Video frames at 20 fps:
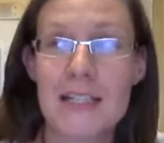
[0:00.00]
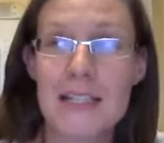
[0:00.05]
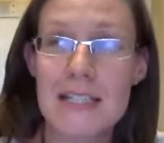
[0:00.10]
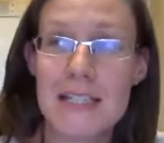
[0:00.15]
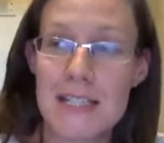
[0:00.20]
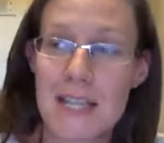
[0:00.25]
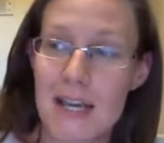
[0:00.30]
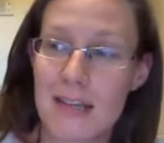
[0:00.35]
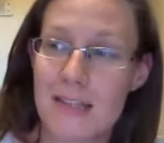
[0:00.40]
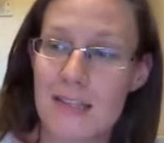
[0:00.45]

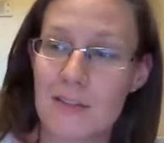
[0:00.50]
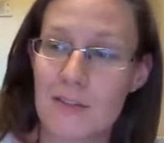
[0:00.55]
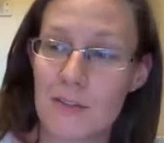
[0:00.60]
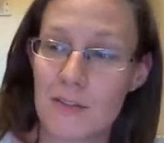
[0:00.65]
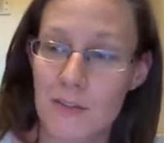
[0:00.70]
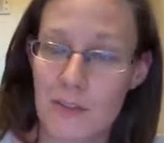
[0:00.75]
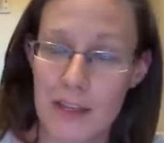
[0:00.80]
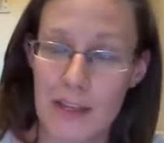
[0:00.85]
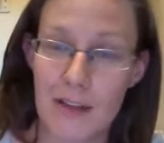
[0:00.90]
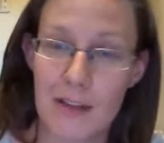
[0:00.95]
doesn't
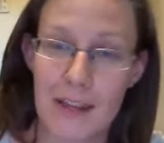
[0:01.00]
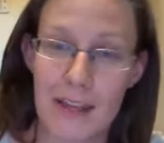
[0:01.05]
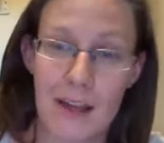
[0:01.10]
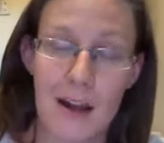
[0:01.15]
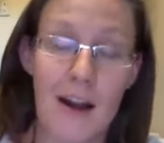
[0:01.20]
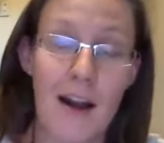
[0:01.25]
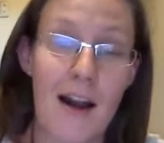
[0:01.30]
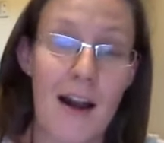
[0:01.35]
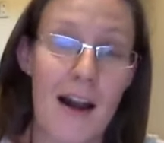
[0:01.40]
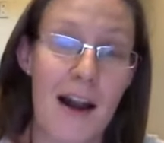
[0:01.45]
feel like a
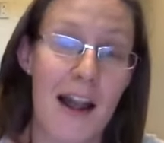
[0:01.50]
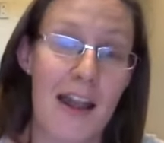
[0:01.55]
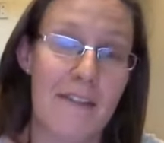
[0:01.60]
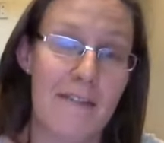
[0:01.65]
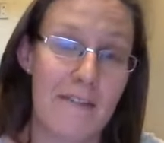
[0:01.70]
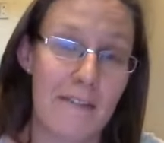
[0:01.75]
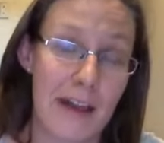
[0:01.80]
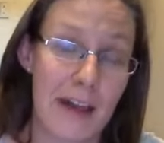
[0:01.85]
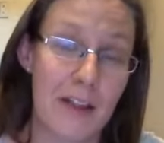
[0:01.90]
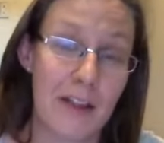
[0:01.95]
high
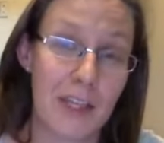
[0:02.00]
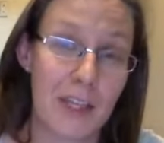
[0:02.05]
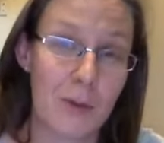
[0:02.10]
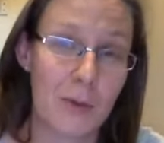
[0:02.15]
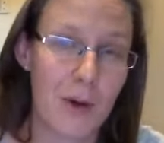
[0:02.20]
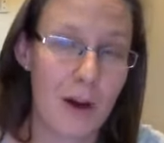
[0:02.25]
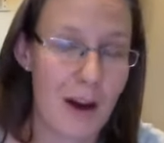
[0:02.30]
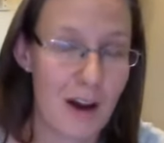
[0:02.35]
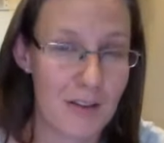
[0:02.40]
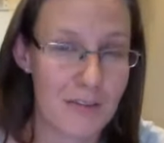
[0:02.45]

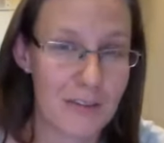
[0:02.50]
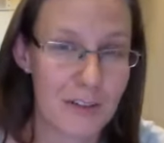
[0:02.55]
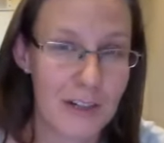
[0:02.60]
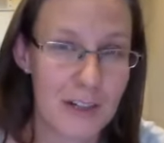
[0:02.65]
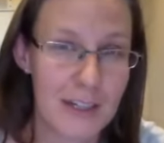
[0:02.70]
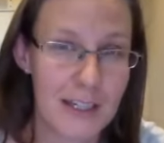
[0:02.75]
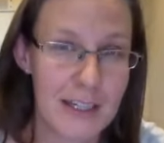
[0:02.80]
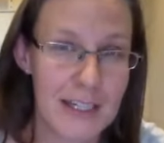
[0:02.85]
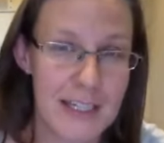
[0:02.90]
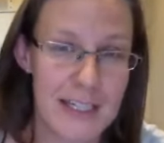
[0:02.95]
value
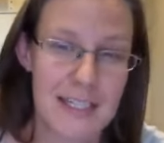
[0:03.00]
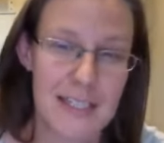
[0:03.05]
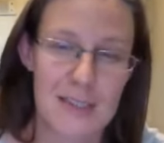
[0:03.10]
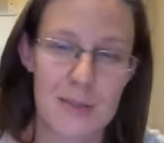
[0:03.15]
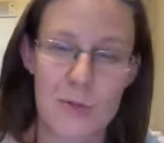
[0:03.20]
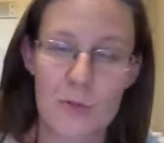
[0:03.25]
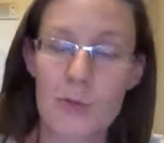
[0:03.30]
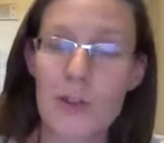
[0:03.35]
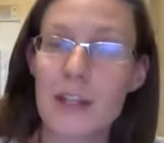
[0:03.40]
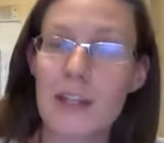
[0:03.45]
offer. It
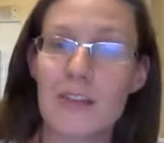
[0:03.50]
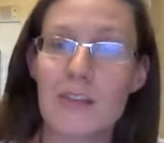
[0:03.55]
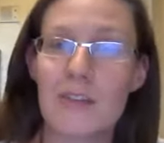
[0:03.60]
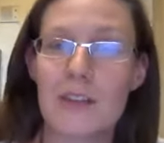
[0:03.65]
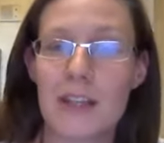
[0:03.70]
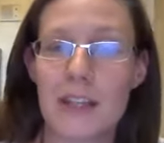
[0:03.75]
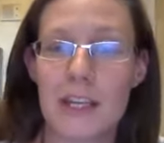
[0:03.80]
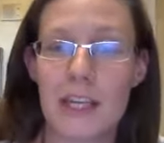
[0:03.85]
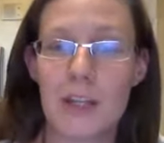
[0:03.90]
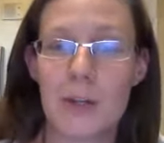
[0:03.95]
doesn't really
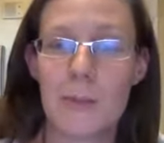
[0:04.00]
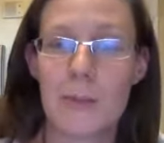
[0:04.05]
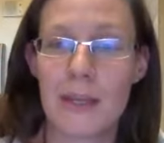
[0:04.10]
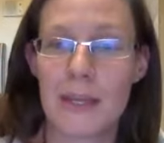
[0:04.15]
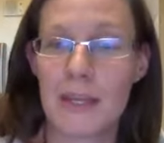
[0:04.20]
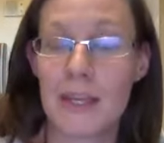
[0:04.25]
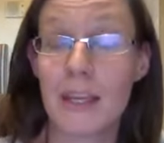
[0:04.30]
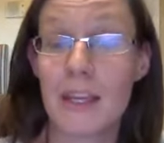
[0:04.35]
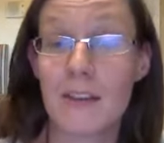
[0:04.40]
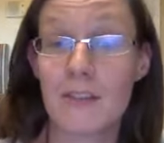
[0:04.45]
feel like you're
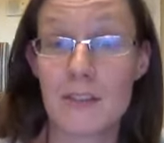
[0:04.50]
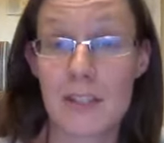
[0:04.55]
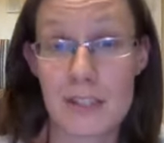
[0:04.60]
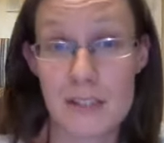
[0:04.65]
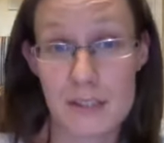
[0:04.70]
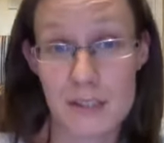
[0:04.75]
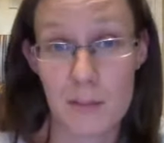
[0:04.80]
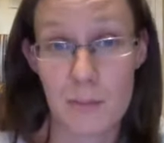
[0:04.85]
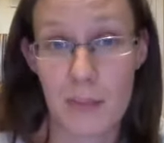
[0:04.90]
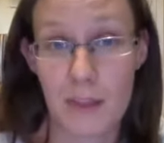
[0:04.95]
being given
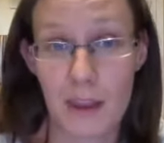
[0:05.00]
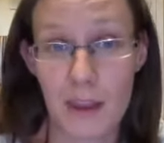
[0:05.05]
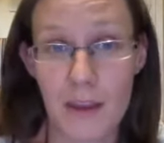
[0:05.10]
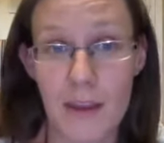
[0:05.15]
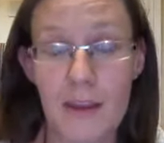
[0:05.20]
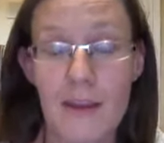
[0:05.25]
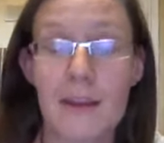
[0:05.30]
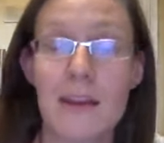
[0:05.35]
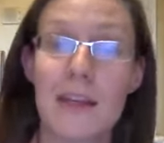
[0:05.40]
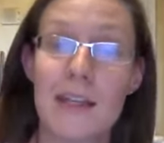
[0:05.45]
something.
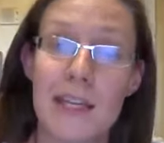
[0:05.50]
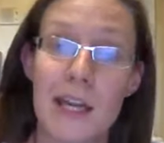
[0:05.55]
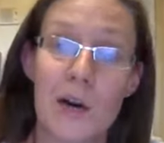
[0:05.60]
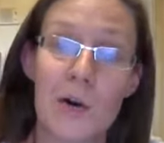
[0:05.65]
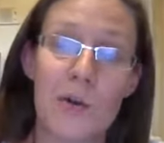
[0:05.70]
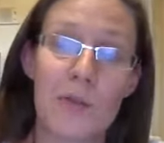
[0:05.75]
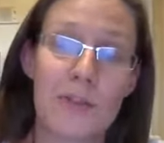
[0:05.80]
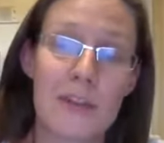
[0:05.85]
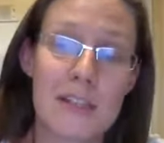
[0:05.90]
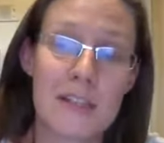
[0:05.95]
Now,
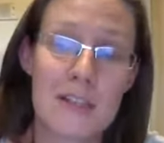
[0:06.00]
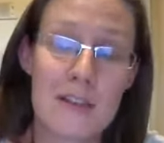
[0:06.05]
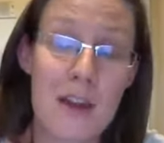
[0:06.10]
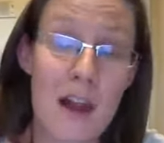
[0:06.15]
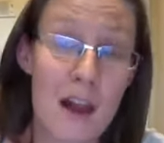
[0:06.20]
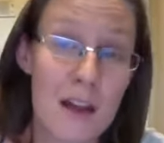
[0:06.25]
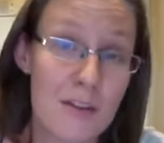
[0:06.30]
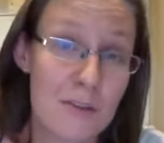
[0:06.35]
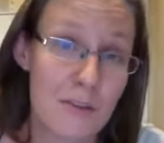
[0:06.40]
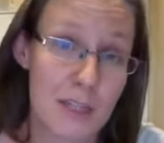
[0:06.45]
if it's
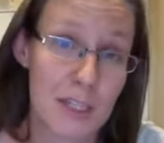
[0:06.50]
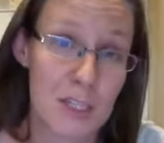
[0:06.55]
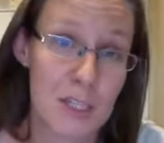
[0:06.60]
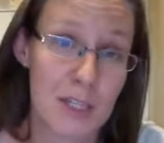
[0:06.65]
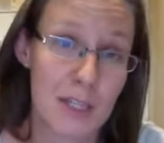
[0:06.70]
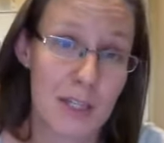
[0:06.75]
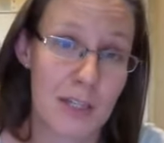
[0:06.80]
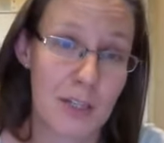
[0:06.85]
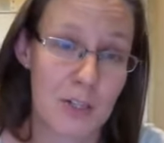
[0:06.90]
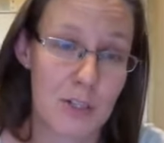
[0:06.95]
nonfiction,
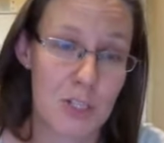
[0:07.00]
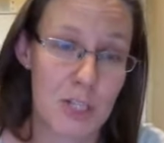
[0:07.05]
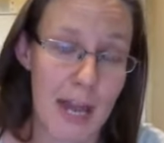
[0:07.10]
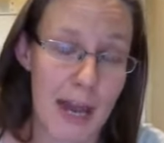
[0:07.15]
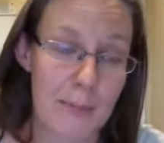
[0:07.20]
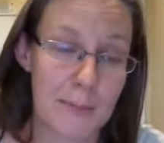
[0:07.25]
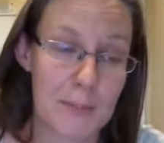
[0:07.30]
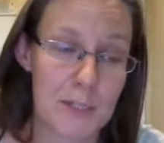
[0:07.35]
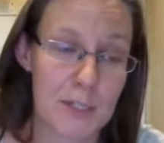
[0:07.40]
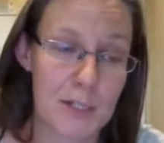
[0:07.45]
then your
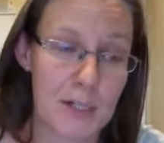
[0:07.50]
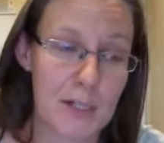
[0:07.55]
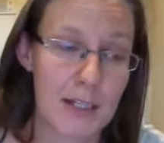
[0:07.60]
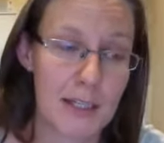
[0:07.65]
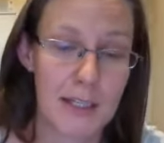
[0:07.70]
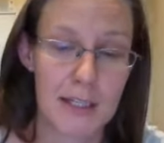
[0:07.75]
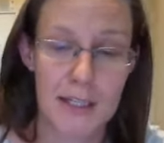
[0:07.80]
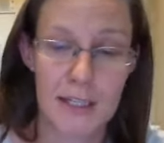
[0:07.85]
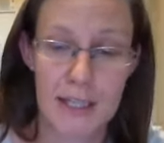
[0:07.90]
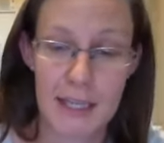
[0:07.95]
chapter
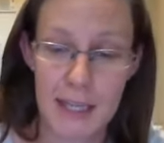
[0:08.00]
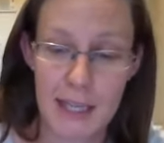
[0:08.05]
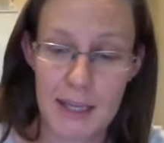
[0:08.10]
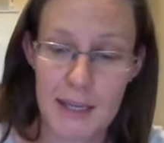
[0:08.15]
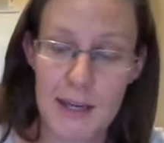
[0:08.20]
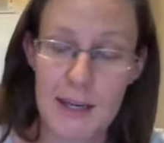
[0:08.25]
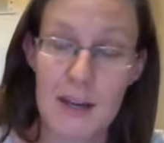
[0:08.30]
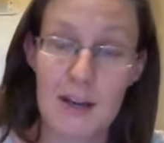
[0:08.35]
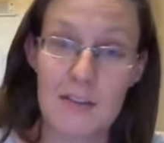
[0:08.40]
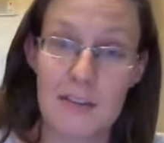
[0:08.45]
in
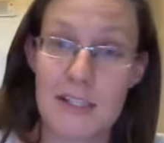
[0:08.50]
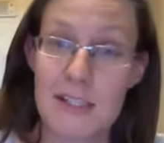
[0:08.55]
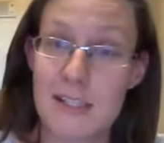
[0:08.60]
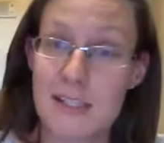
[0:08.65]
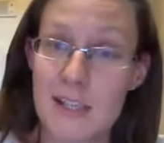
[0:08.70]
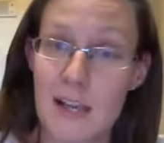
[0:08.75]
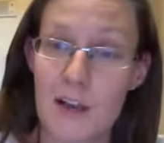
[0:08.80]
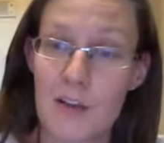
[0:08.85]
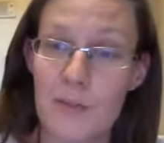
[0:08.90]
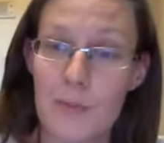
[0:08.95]
and of
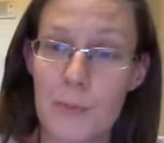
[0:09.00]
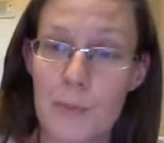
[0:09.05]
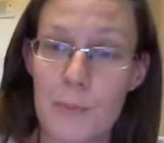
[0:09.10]
itself